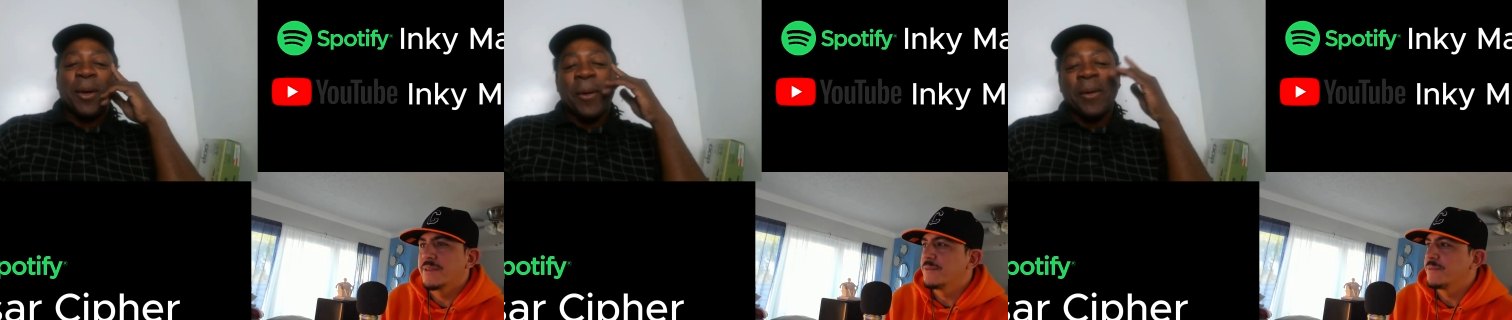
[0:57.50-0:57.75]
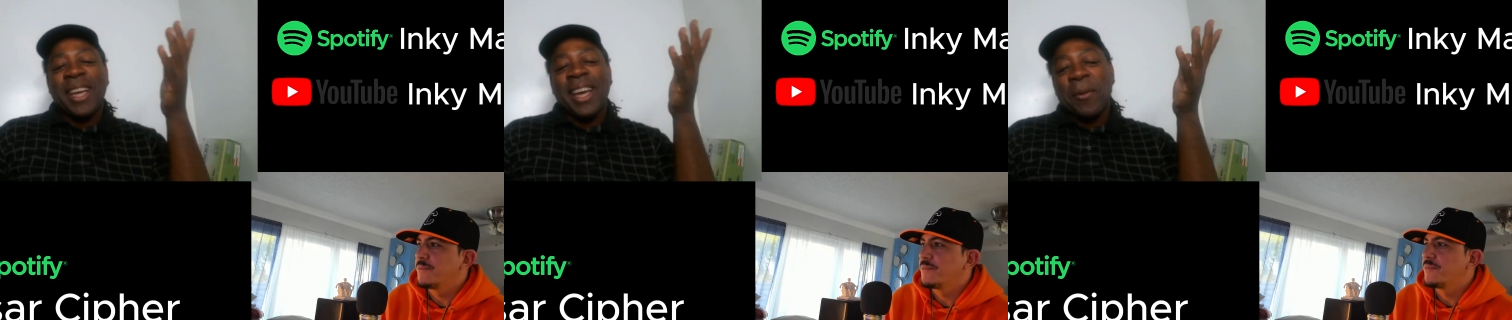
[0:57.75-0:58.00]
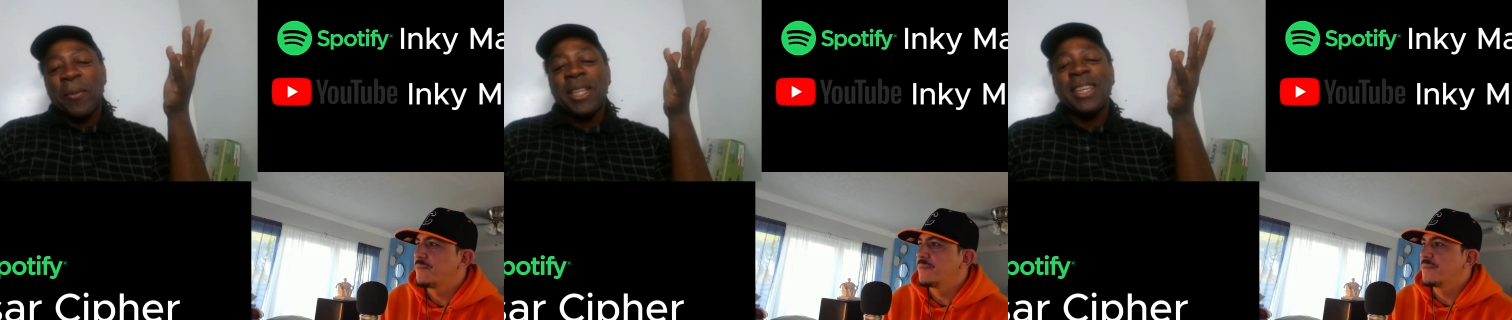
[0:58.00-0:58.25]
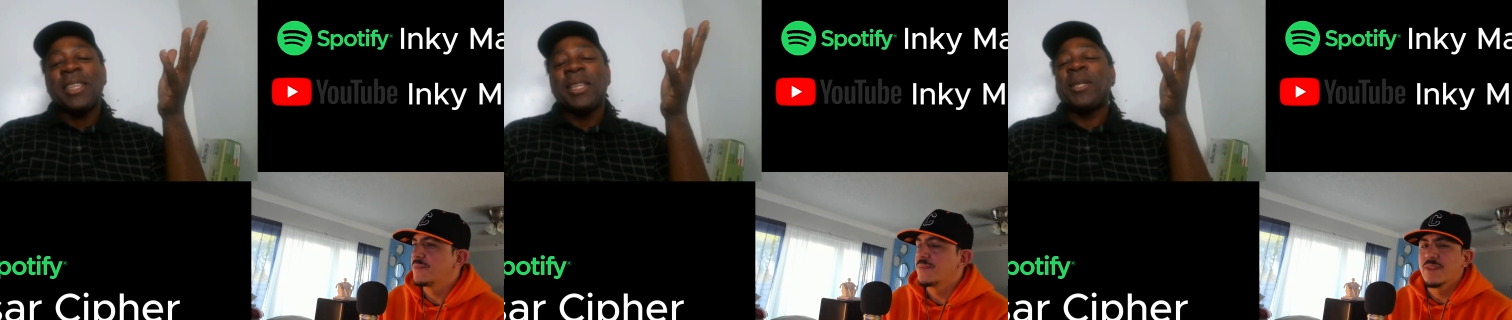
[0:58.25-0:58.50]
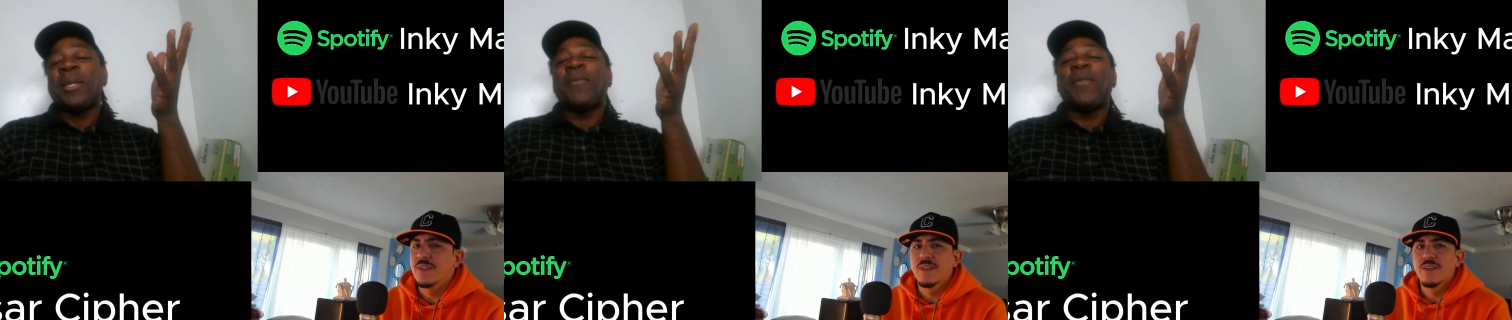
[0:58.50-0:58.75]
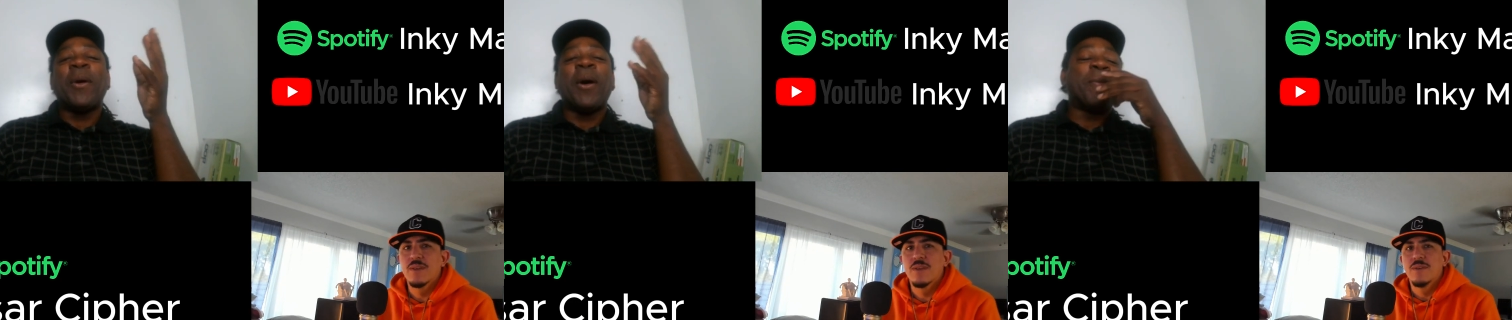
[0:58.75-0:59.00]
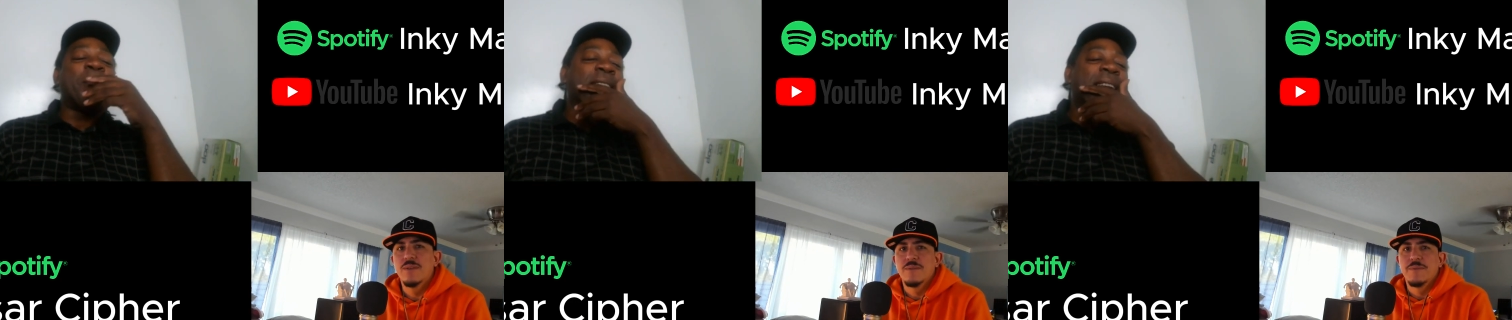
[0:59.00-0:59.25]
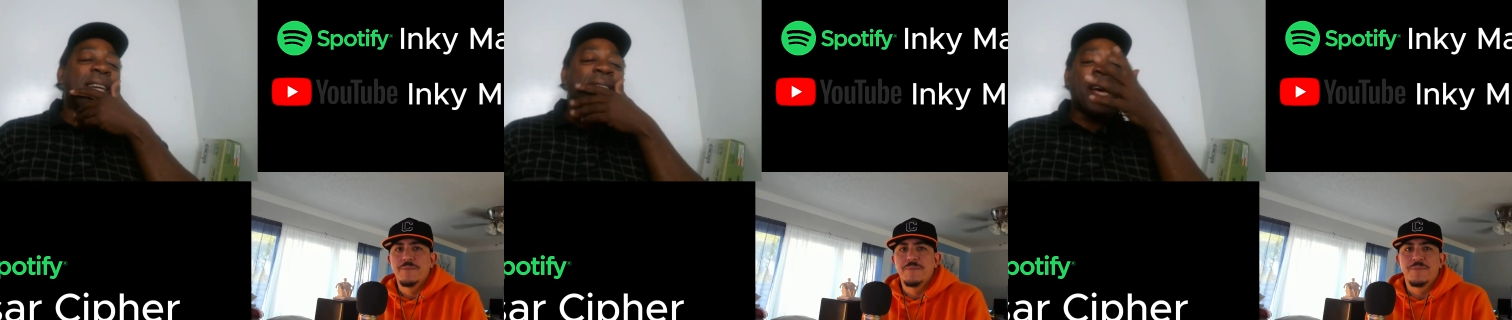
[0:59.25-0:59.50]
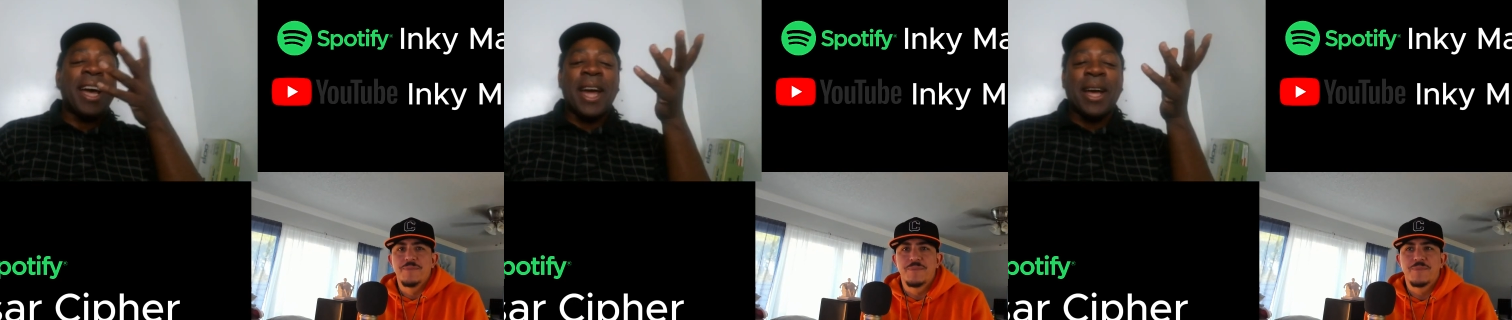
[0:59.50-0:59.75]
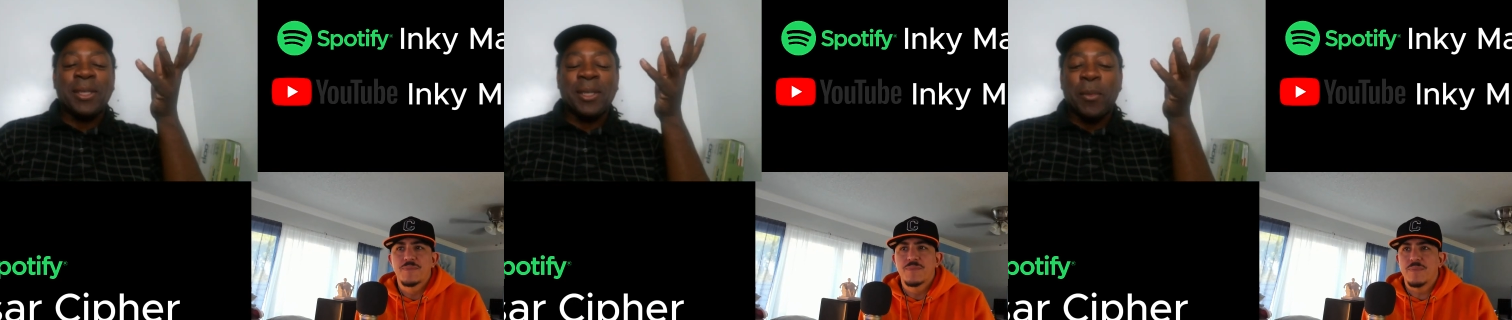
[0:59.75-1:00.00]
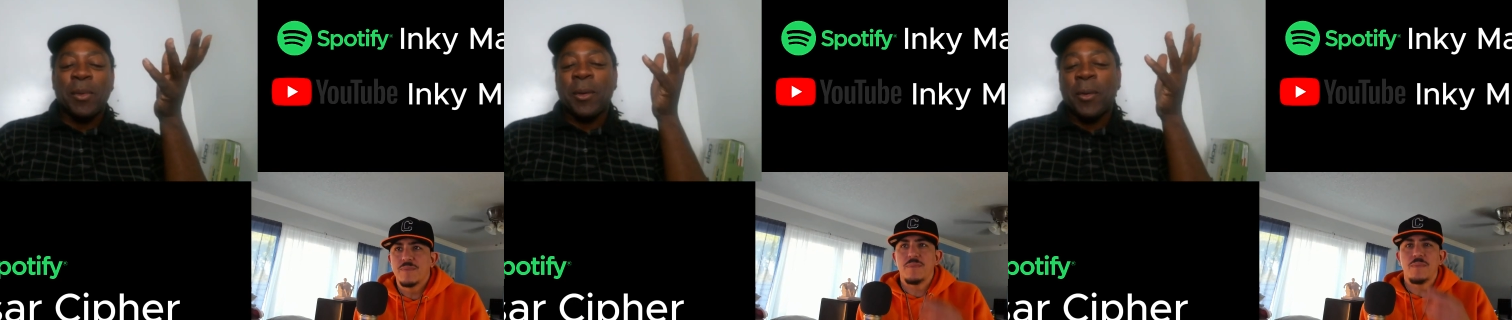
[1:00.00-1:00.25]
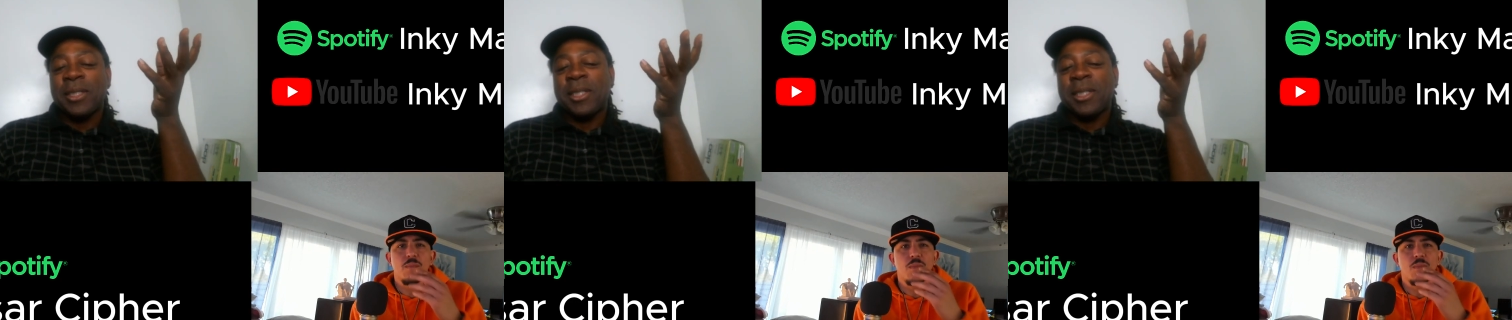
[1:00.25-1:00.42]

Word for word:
Speaker 1: so yeah, we did this interview already, and I asked some of the